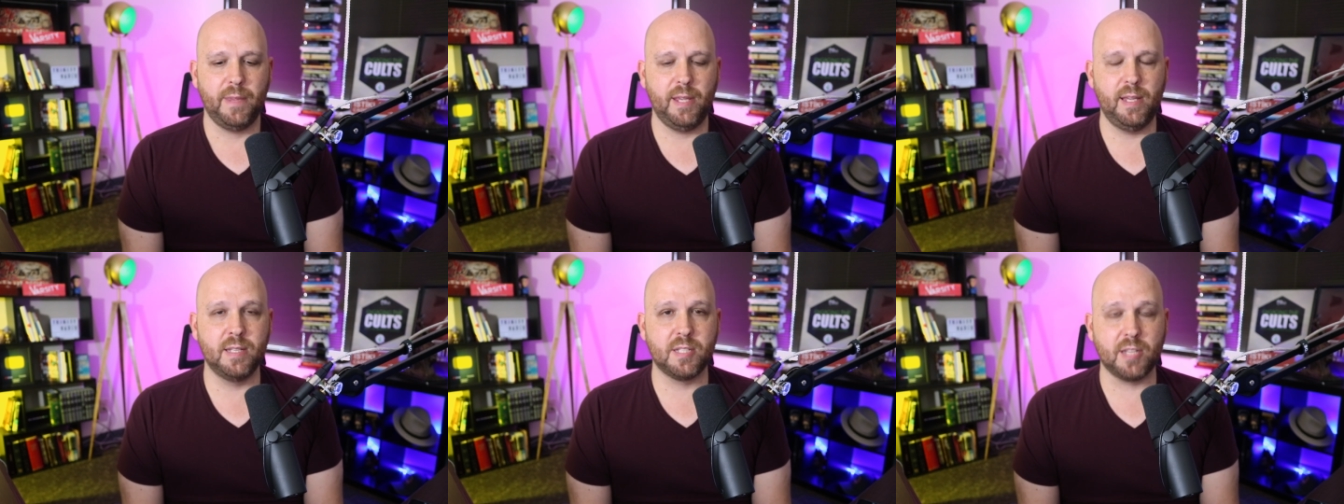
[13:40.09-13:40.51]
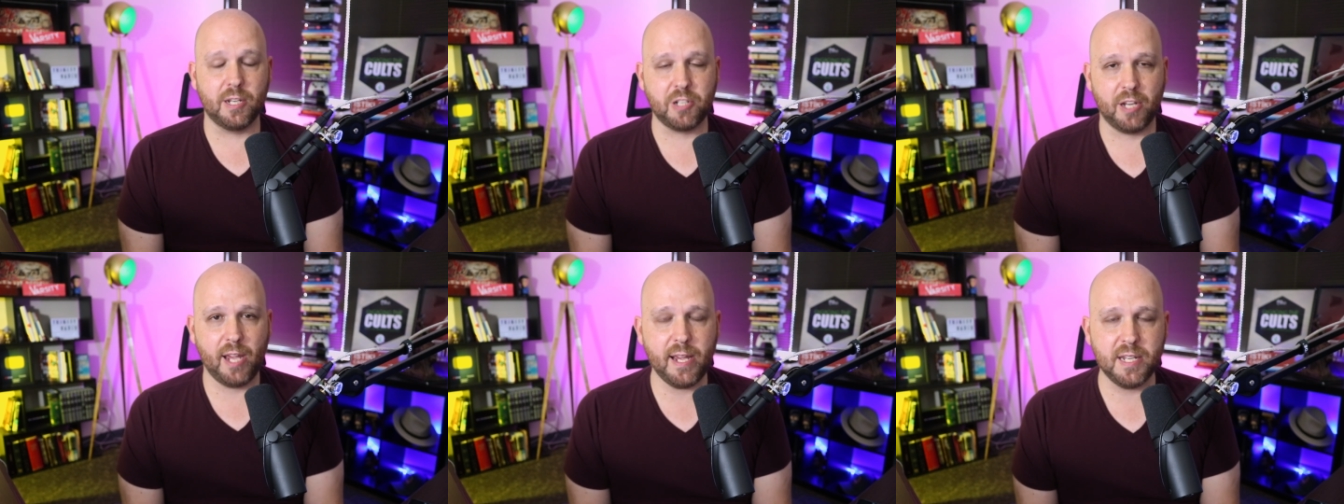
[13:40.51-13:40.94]
In
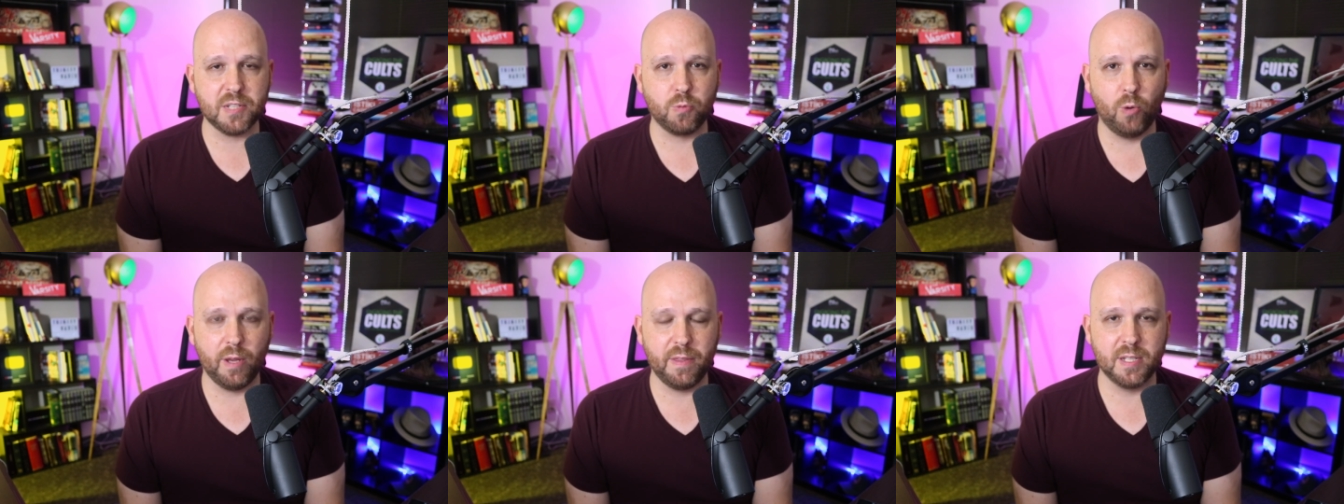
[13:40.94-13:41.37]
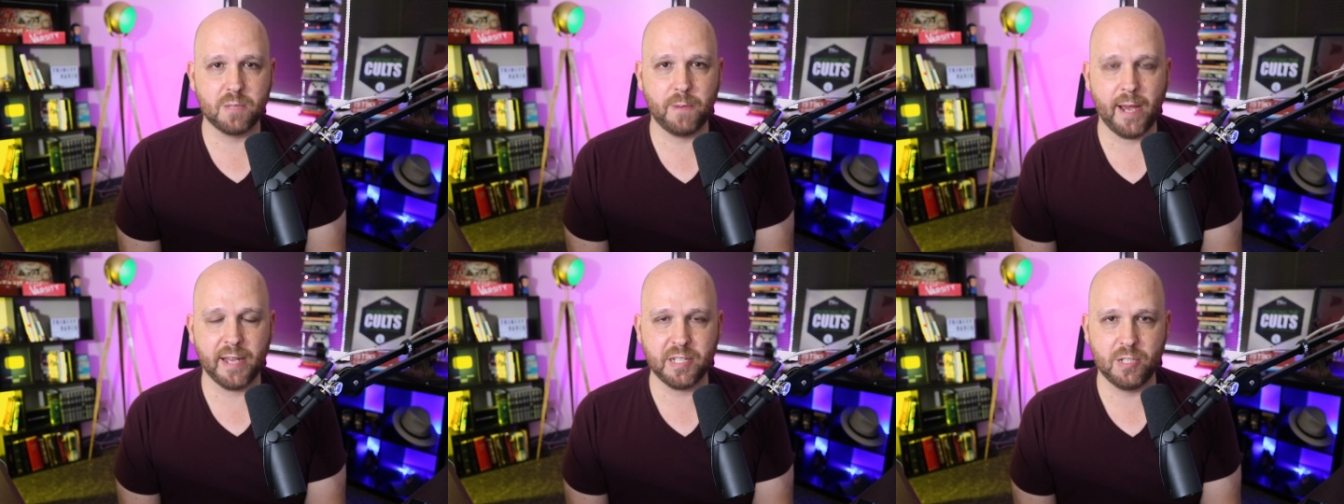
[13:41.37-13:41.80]
such a case, what this
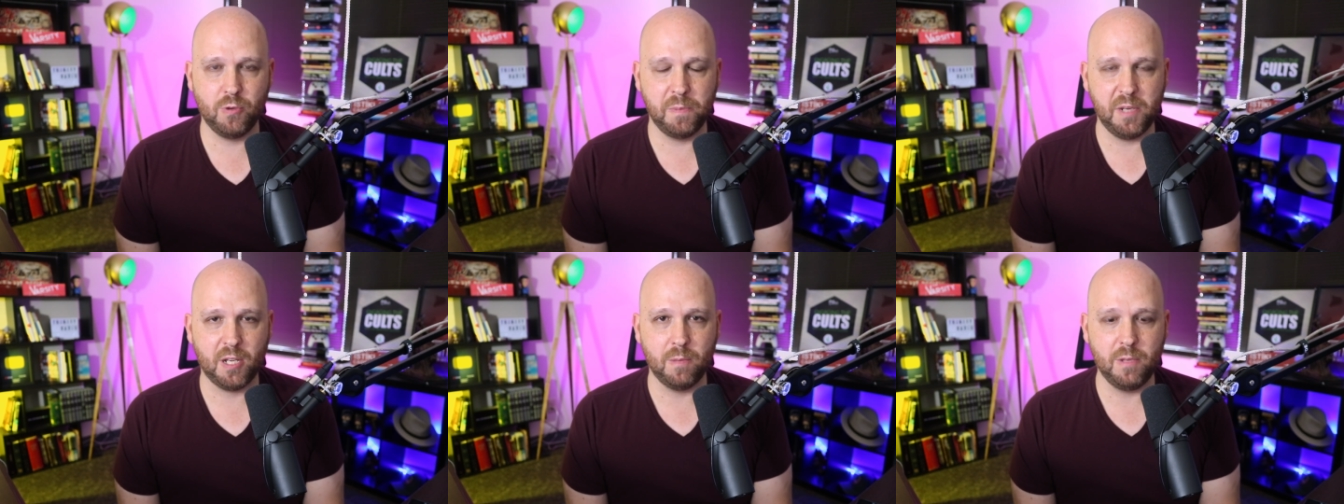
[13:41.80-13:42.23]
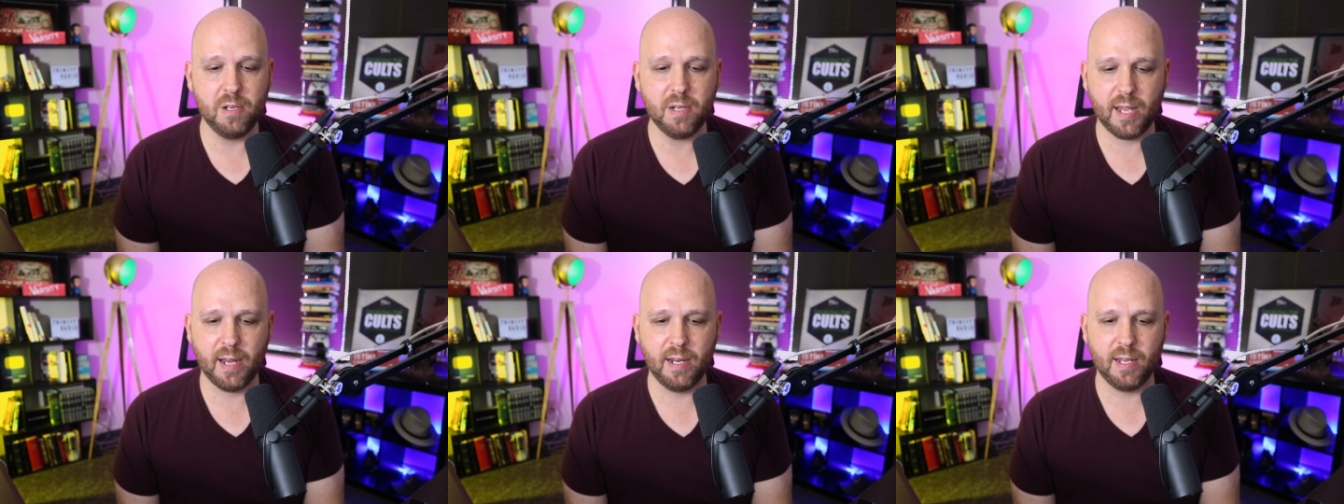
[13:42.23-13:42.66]
passage would be
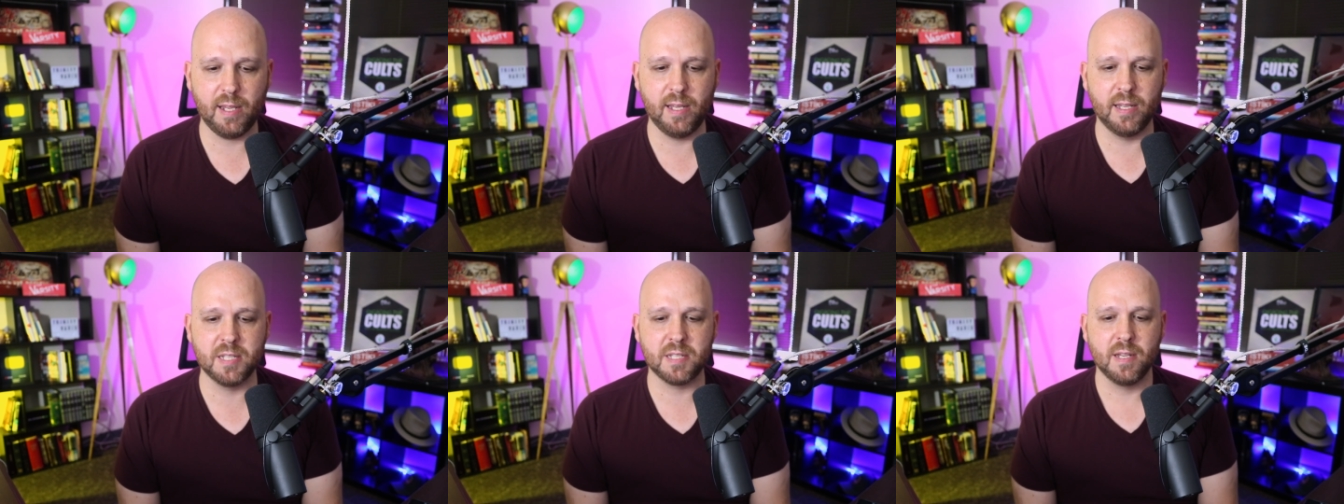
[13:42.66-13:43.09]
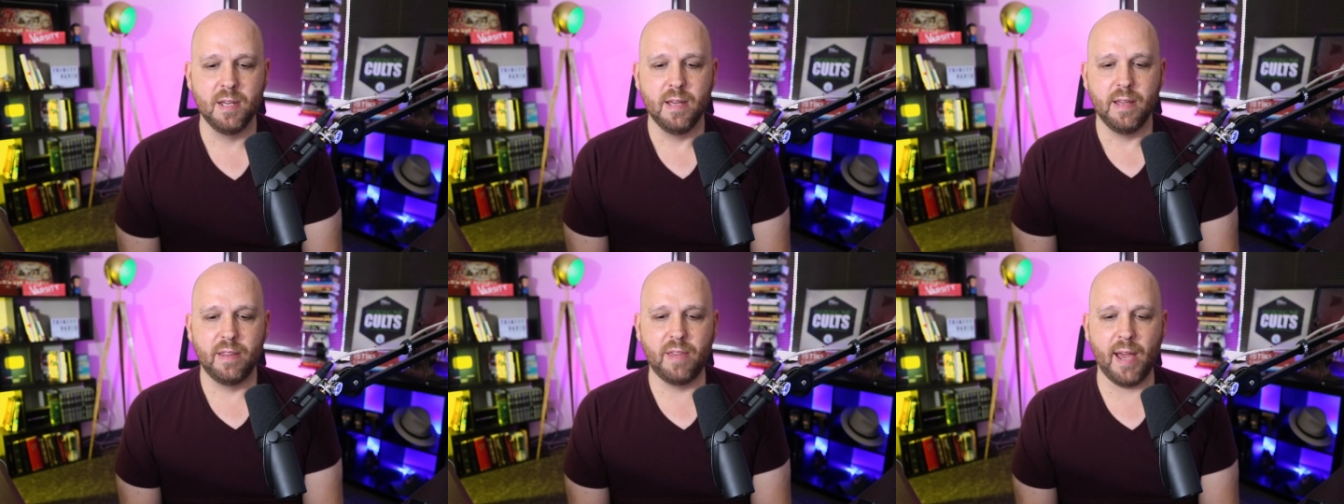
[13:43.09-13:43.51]
communicating is
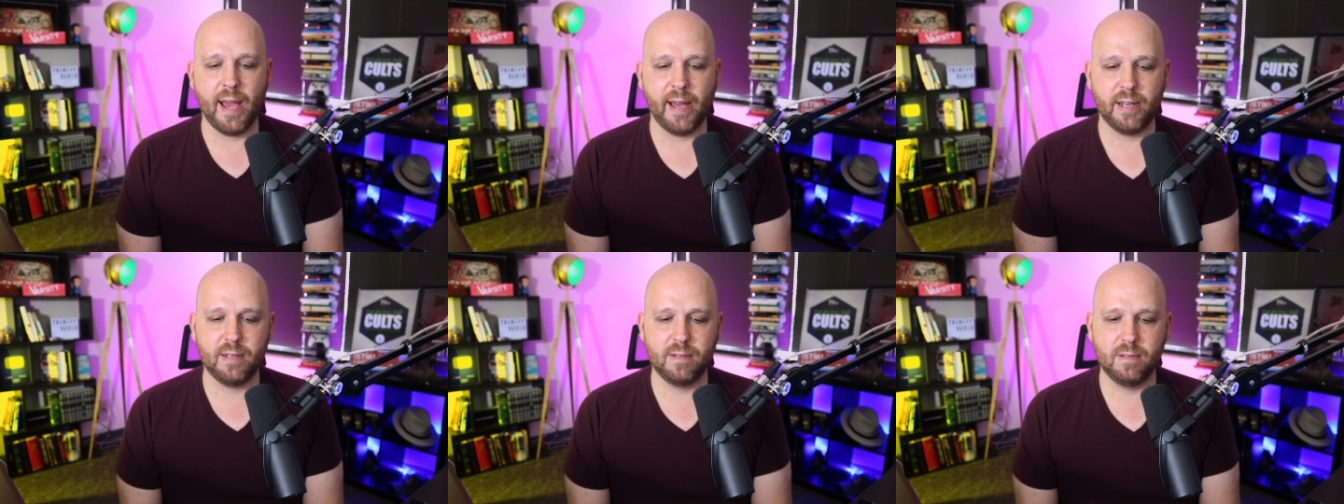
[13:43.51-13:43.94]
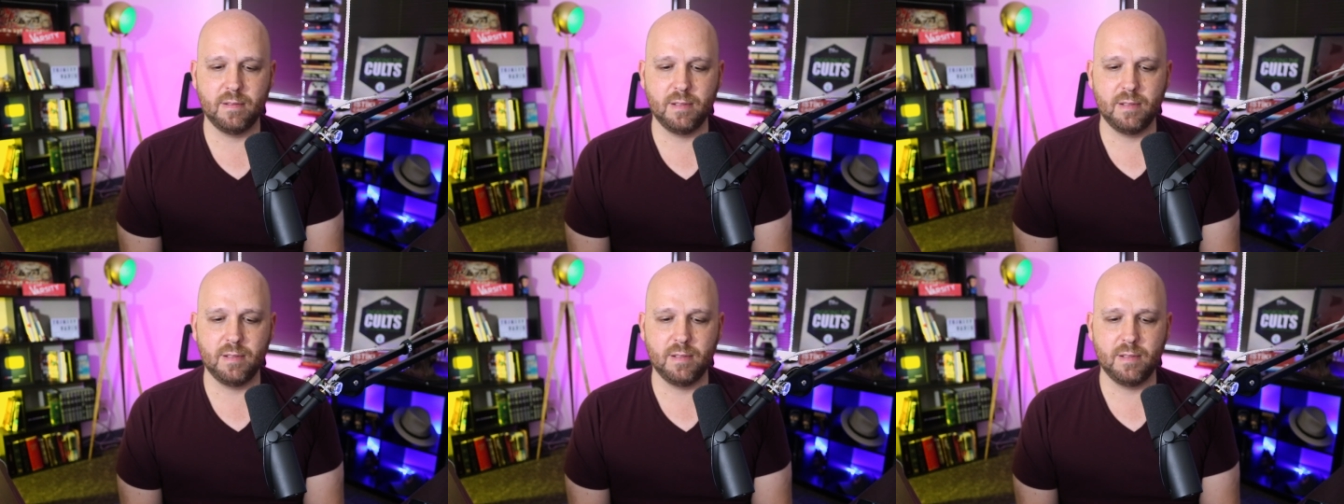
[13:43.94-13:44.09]
that